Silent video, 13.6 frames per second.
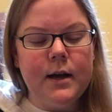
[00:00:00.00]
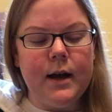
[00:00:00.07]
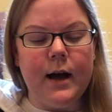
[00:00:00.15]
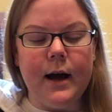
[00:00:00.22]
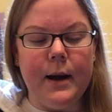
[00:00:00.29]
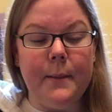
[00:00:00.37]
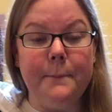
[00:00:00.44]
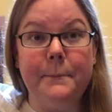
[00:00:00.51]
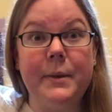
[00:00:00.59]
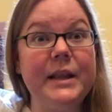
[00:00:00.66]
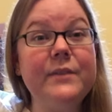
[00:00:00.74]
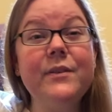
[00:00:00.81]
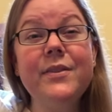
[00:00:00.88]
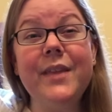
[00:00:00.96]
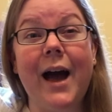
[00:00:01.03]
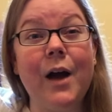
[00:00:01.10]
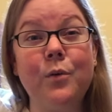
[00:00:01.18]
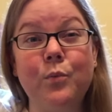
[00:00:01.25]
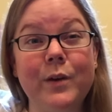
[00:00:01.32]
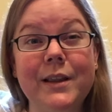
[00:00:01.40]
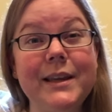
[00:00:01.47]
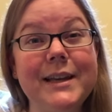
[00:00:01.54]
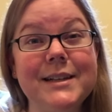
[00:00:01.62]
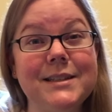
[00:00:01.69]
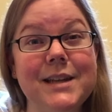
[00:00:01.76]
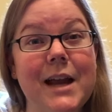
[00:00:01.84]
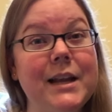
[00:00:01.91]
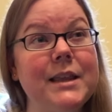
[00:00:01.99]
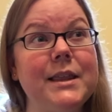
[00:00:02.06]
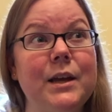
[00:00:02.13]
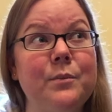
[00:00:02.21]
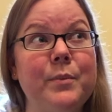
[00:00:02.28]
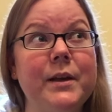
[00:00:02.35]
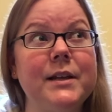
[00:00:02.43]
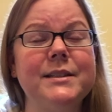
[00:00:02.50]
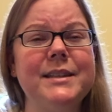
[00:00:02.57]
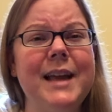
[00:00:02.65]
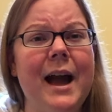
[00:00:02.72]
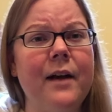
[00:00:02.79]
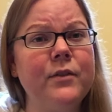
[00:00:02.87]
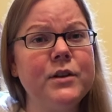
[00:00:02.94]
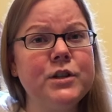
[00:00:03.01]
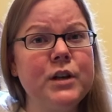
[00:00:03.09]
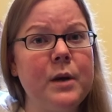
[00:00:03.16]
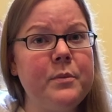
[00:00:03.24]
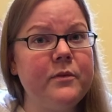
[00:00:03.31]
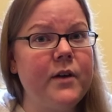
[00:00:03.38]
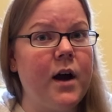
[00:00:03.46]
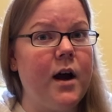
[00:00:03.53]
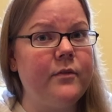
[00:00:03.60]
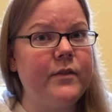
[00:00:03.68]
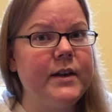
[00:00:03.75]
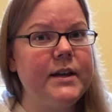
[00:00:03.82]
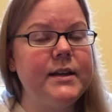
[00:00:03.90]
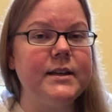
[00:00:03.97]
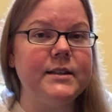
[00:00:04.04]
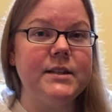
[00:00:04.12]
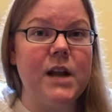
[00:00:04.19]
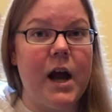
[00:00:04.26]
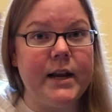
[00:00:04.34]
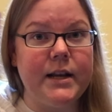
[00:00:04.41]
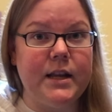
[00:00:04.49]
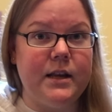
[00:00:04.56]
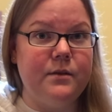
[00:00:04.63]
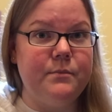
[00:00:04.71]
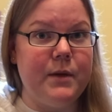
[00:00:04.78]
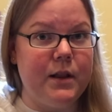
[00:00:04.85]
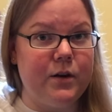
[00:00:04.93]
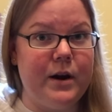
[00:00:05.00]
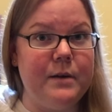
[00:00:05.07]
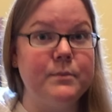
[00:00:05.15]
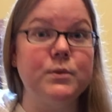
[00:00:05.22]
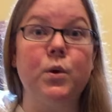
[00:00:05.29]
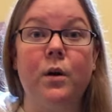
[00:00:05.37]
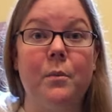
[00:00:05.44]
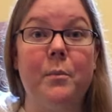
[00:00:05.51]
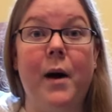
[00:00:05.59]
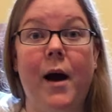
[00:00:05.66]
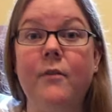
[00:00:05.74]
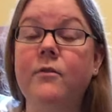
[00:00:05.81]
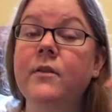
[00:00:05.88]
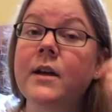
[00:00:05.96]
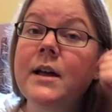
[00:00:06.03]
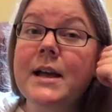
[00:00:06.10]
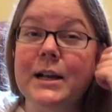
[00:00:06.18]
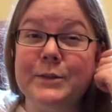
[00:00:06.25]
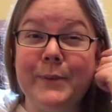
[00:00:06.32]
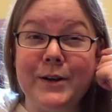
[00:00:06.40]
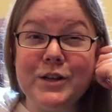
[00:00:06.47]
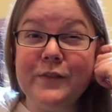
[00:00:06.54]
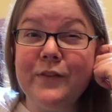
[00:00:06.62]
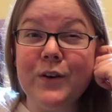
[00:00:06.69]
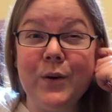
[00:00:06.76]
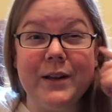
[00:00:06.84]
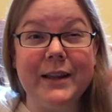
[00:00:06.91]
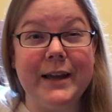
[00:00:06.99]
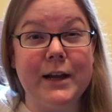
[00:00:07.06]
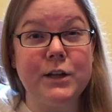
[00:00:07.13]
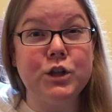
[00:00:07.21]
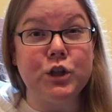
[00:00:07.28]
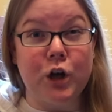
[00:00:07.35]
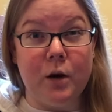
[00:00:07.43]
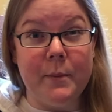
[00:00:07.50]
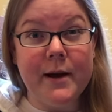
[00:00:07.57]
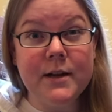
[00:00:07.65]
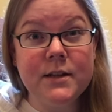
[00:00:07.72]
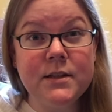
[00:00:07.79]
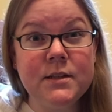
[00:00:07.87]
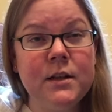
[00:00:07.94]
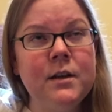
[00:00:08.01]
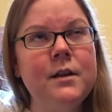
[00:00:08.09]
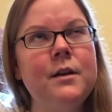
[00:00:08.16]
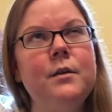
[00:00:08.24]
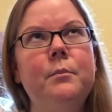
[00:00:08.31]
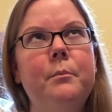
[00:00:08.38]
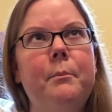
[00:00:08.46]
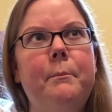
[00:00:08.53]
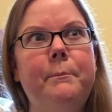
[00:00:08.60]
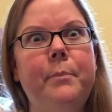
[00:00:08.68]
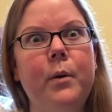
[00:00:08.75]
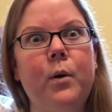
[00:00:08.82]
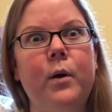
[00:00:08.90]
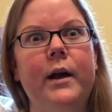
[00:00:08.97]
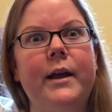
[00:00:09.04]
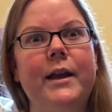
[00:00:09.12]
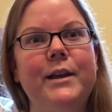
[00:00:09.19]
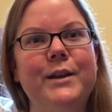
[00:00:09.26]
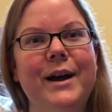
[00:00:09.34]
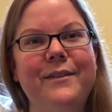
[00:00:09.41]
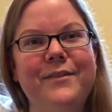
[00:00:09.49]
Um, but even that really isn't anything because the average cup of coffee is 90 milligrams or above, especially if you're going to like a Starbucks. Boy, can you